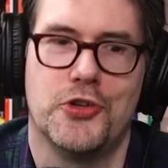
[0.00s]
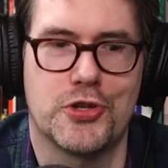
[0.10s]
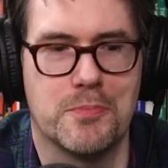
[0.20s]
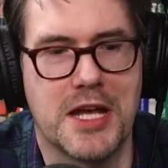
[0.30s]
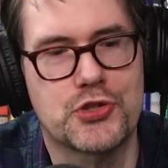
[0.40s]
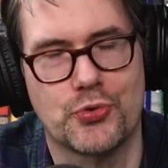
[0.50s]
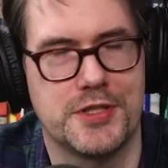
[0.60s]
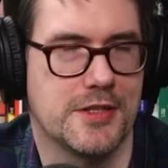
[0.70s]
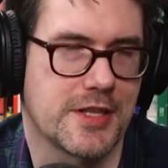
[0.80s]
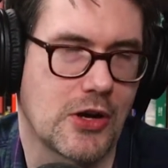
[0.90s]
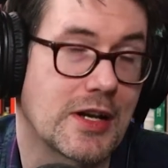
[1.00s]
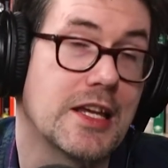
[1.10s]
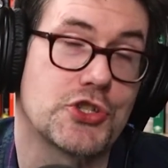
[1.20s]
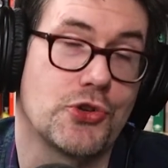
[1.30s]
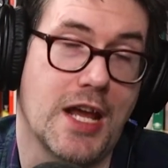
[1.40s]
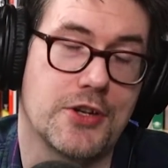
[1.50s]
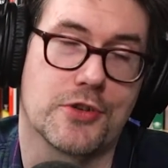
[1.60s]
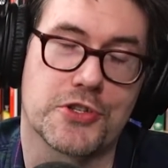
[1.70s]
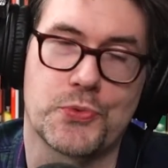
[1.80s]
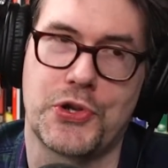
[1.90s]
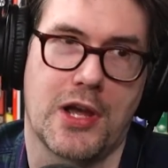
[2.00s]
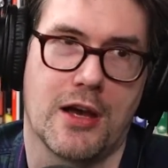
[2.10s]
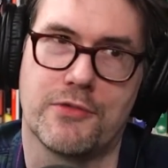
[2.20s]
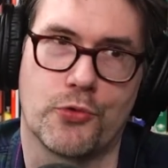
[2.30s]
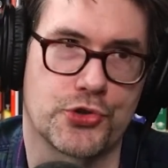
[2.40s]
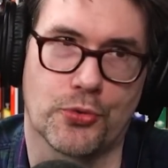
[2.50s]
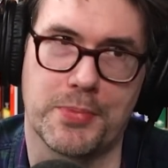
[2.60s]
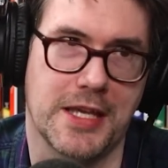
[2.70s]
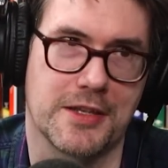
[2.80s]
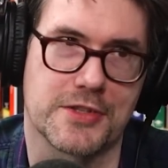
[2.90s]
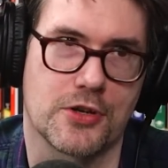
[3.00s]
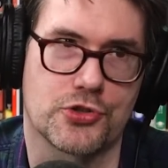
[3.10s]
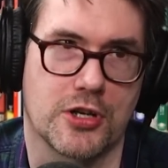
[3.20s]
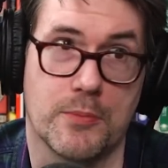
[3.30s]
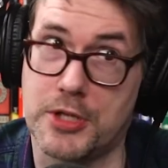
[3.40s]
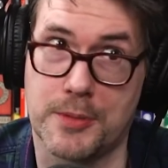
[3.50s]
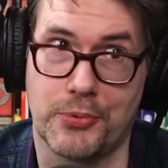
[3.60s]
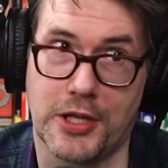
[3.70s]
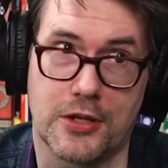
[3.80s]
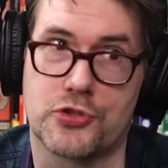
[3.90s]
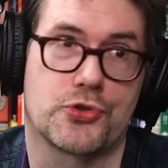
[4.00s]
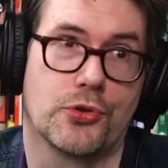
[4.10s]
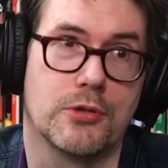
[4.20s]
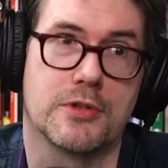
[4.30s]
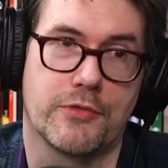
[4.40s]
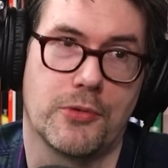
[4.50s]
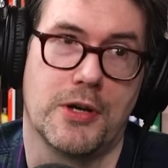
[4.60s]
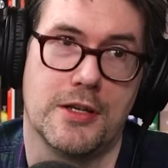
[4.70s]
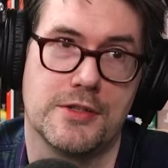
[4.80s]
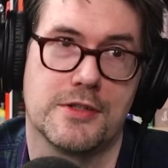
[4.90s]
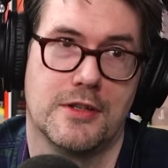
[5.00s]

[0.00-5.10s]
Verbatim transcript: you can make choices that are against your interests when you have virtual beings that are trying to manipulate and control you in different ways.